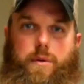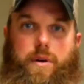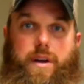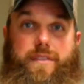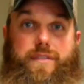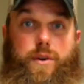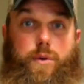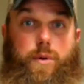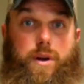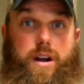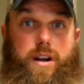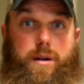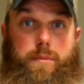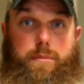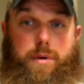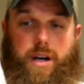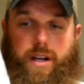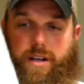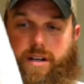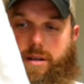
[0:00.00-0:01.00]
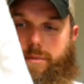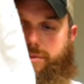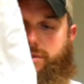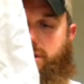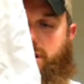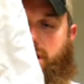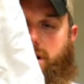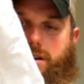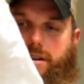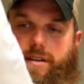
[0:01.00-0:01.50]
way, if you're wearing a button-up
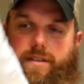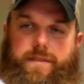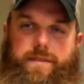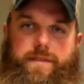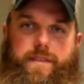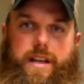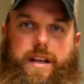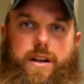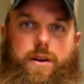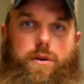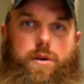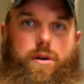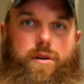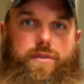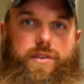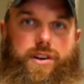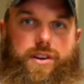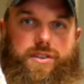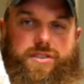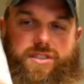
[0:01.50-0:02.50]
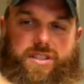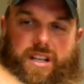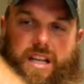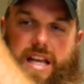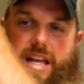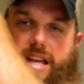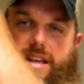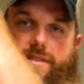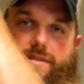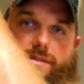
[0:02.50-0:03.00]
shirt, they go over your
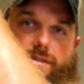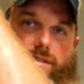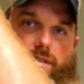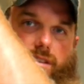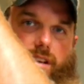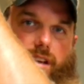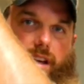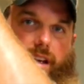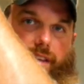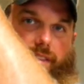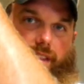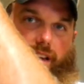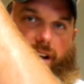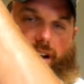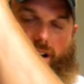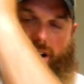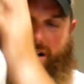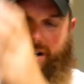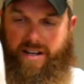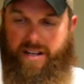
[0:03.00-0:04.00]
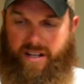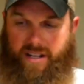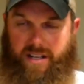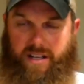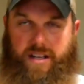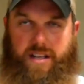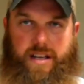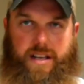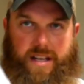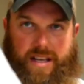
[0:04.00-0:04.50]
sleeves in that area.
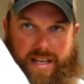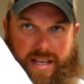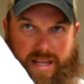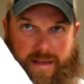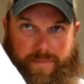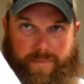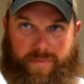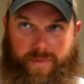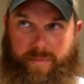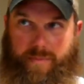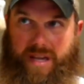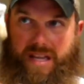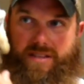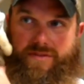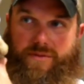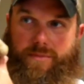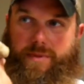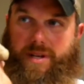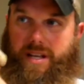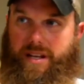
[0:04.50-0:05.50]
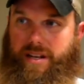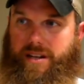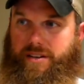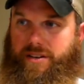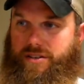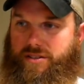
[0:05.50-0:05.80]
Keep the bees from getting in your